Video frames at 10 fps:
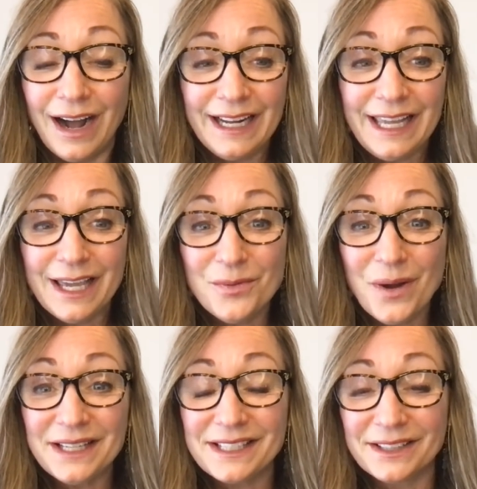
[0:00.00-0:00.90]
I can't
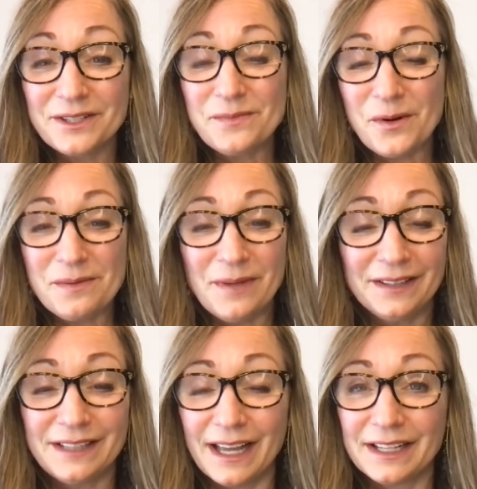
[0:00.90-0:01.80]
wait to learn more
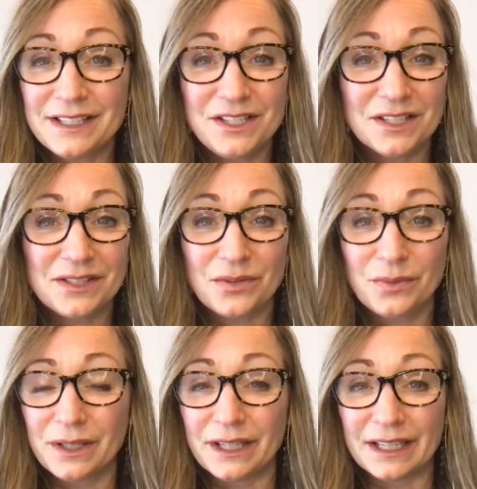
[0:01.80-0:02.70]
about that. It's just
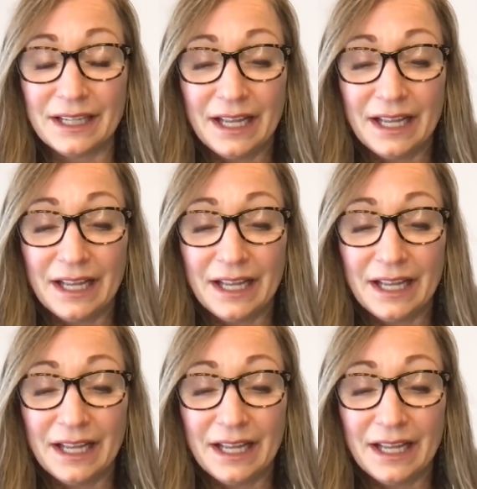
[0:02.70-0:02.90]
thrilling.